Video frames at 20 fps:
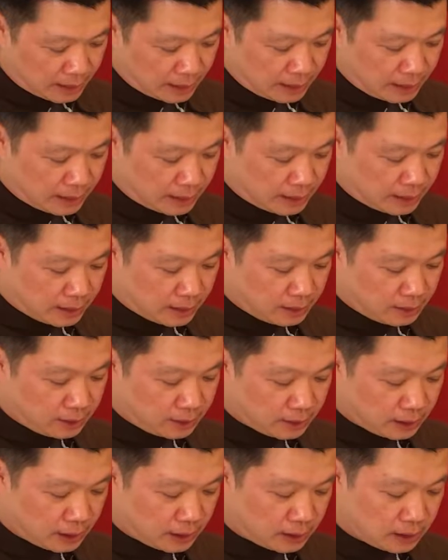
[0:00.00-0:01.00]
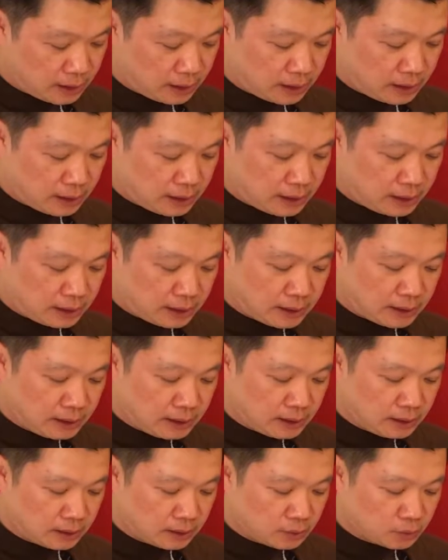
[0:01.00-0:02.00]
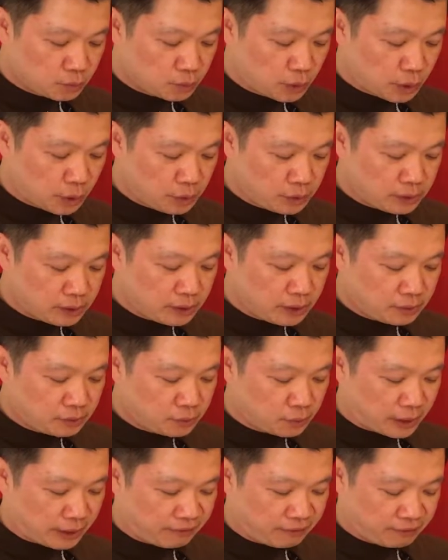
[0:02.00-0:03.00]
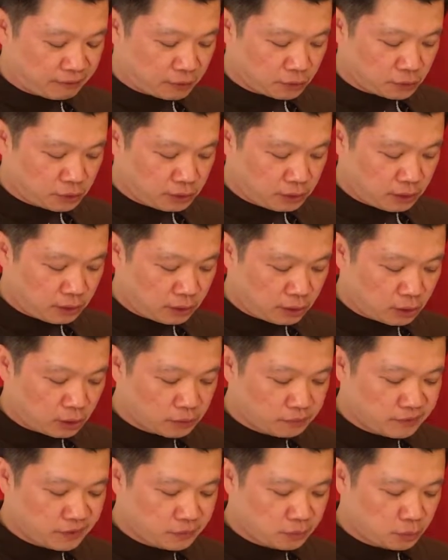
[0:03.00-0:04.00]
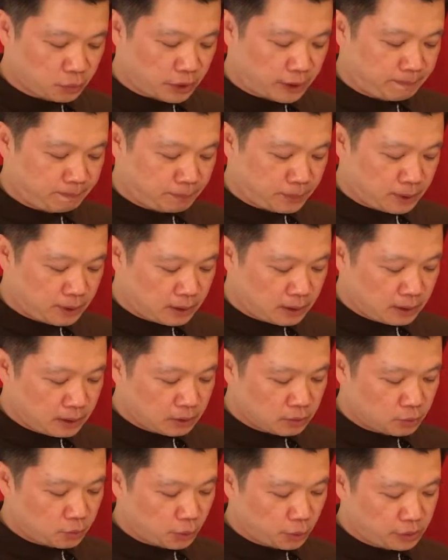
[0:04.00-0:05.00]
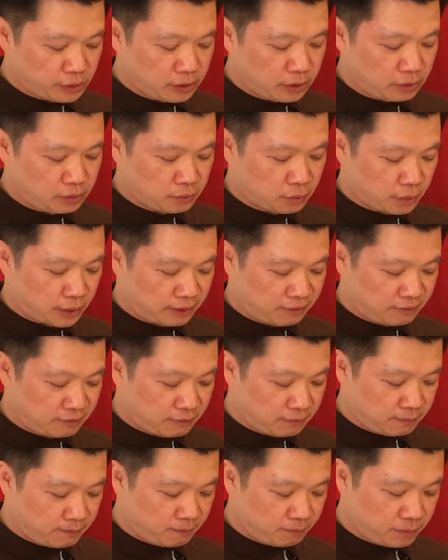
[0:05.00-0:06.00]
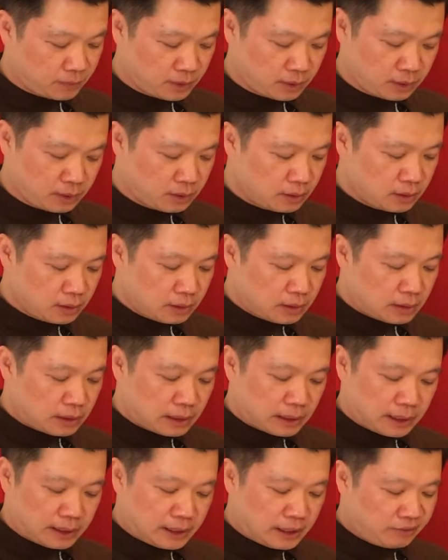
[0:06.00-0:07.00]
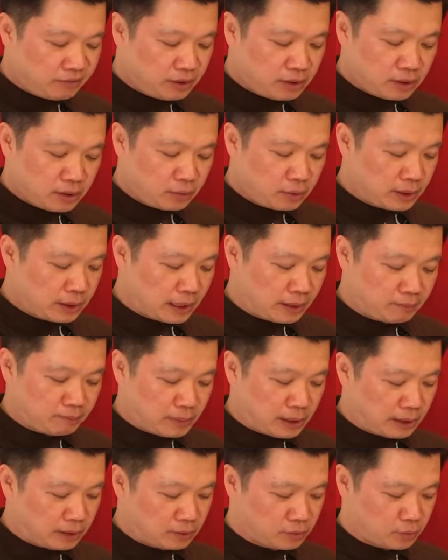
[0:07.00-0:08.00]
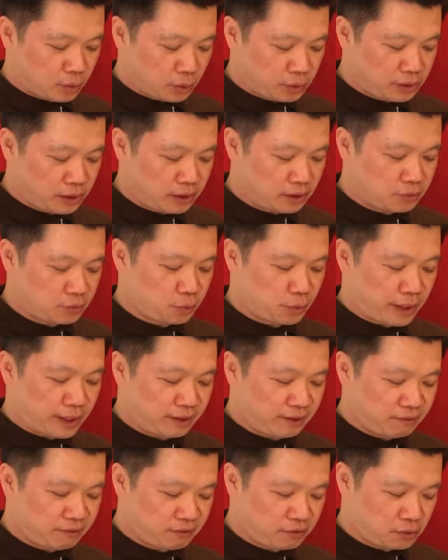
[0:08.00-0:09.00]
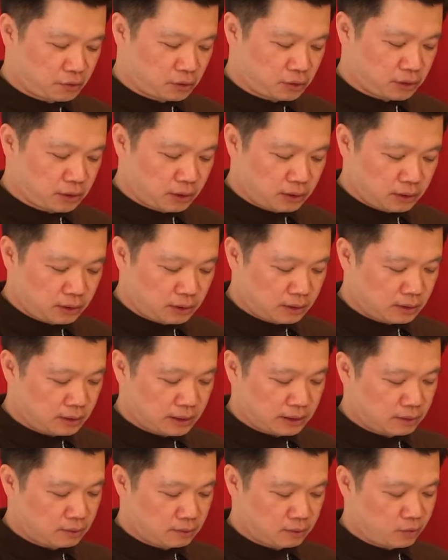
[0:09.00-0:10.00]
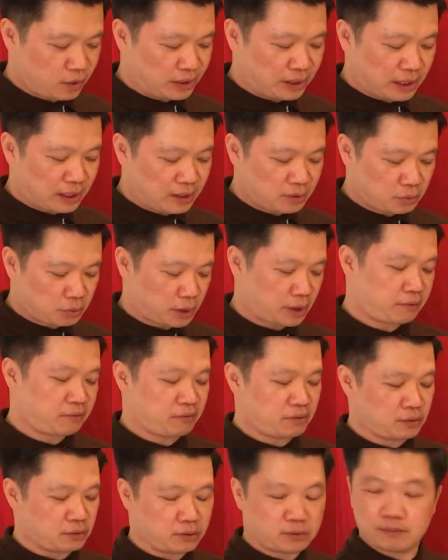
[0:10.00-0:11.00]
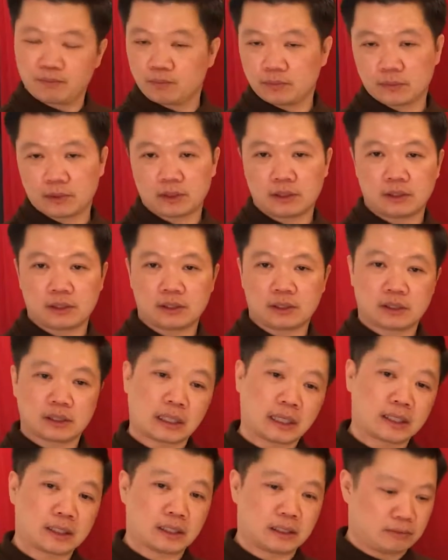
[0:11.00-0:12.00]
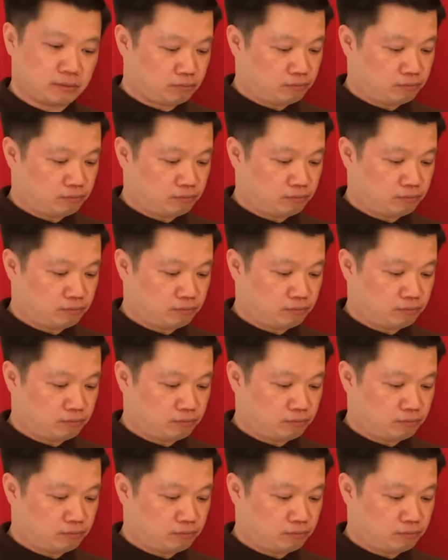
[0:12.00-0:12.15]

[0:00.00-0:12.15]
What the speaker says: And it roasted red fruit over rape. Roasted red. I never know what that means. Roasted red fruit. I'm like, what kind of red fruit? It's just like,